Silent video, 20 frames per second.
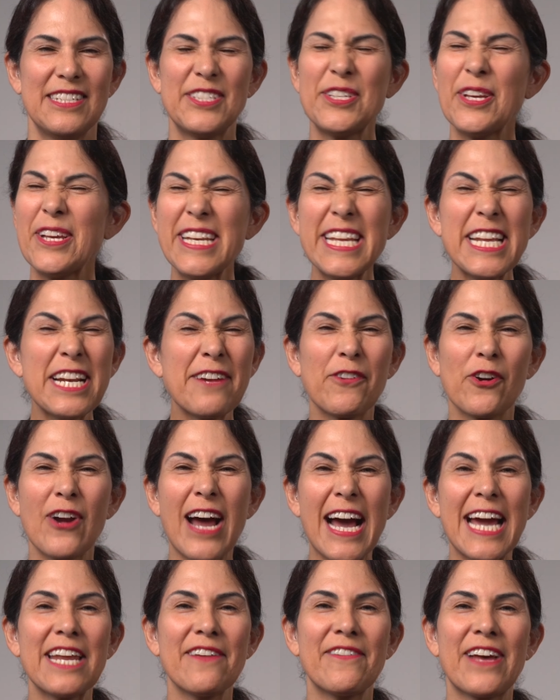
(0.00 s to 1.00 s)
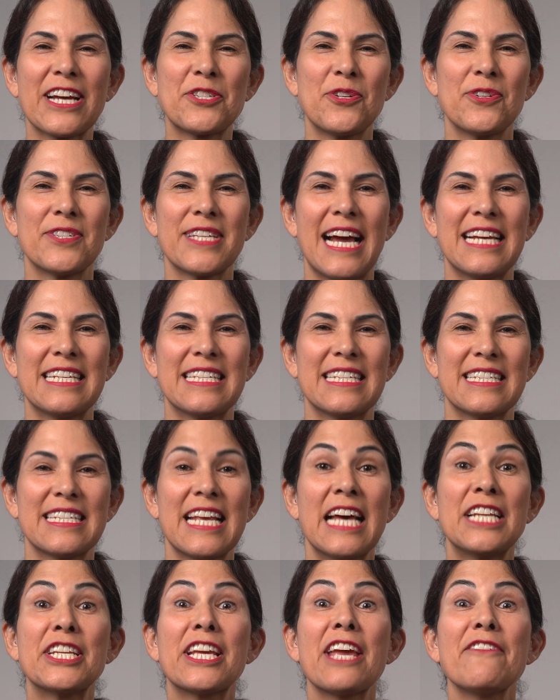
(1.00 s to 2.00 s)
So you need a variety of exercises
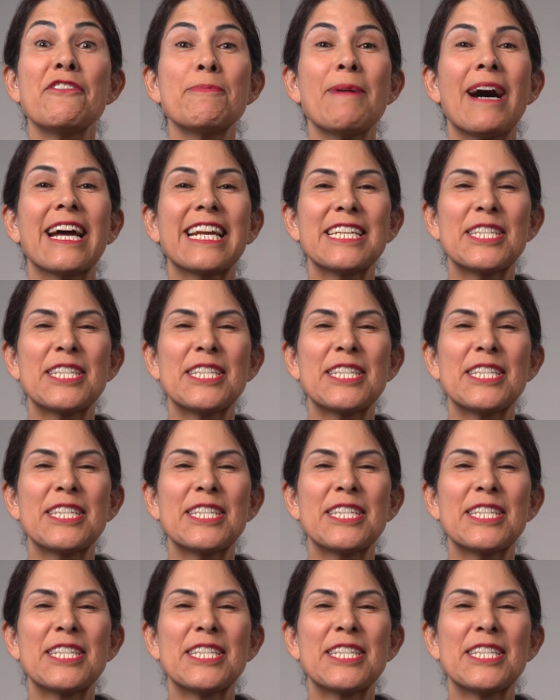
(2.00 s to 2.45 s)
to give your body